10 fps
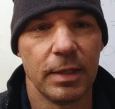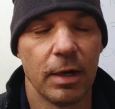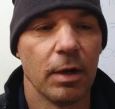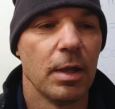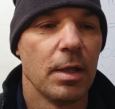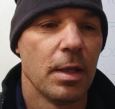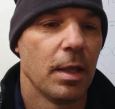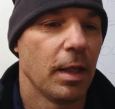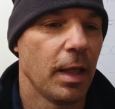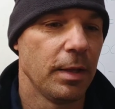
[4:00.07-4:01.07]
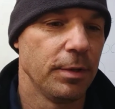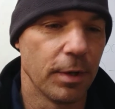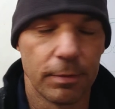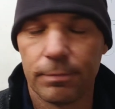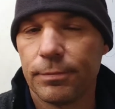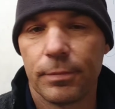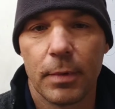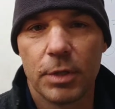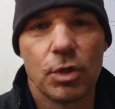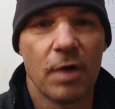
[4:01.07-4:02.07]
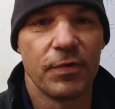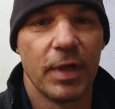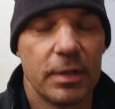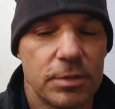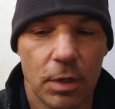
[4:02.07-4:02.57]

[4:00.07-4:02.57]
in there, and it's off again.